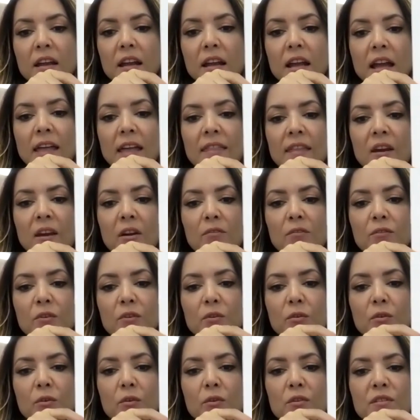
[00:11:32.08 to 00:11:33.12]
And then, of
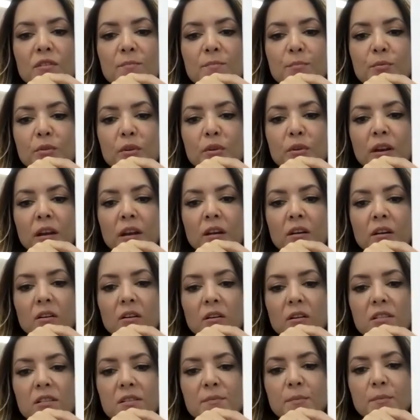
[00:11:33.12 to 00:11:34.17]
course, product
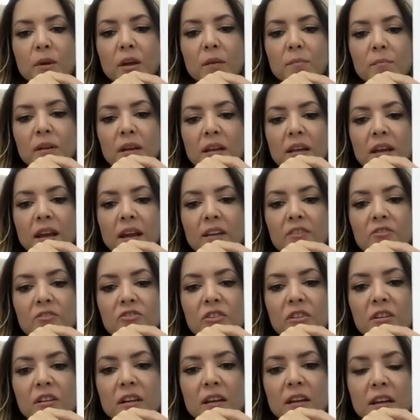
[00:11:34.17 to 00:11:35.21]
cost per
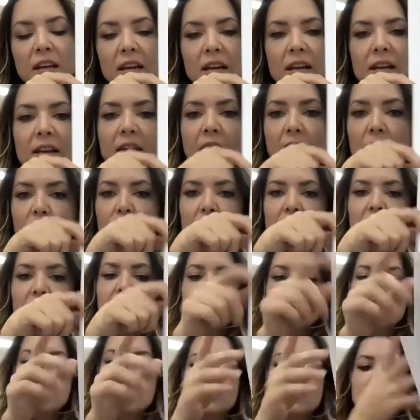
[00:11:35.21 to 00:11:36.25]
application. Now, I want to
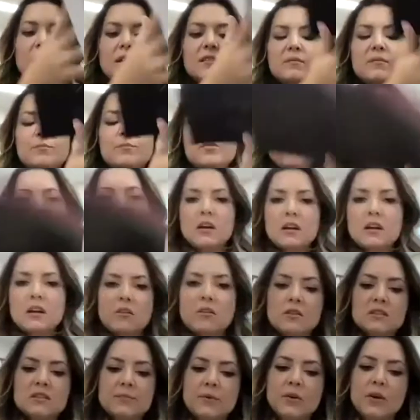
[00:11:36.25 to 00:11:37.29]
talk about the product
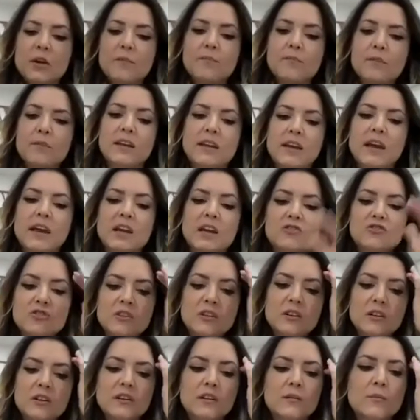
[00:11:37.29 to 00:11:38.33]
cost per application
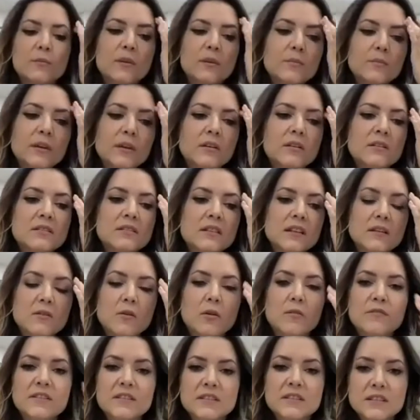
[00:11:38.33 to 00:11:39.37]
a little bit because it
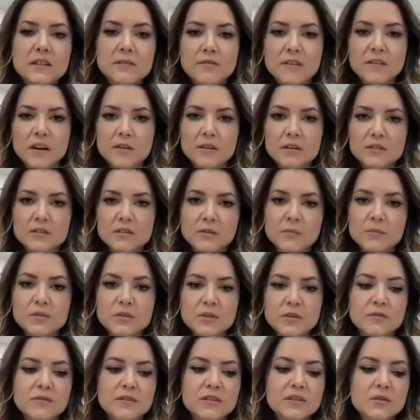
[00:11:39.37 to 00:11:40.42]
obviously varies from
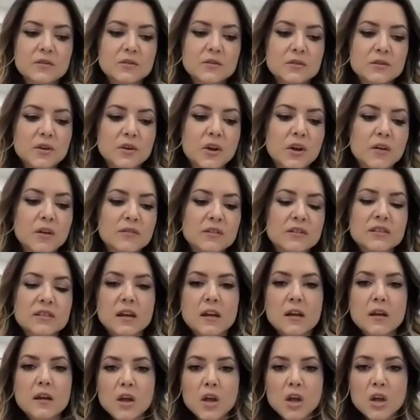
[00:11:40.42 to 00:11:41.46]
service to service,
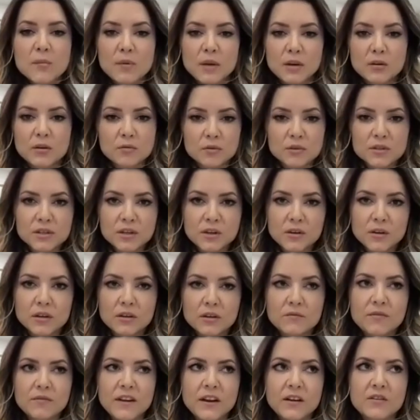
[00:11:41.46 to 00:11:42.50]
but also
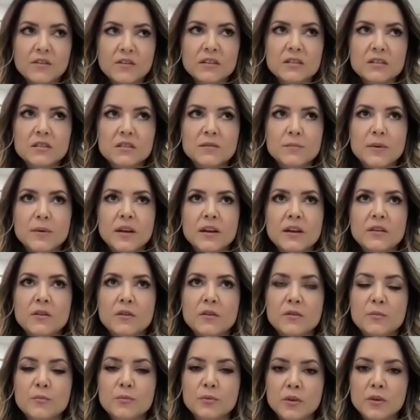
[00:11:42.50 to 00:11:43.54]
it varies depending
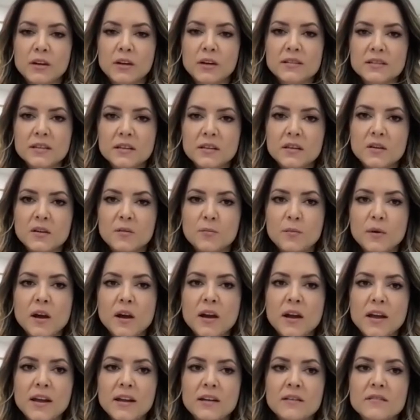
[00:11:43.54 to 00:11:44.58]
on the products that you're
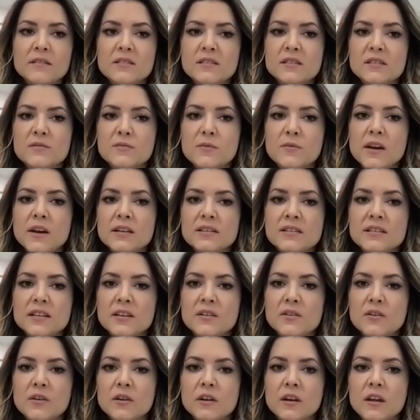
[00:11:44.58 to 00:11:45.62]
buying. This is why I
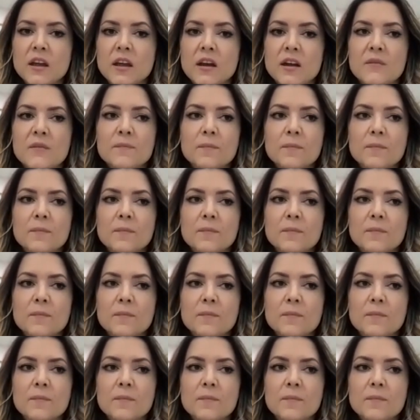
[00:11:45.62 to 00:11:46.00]
said earlier,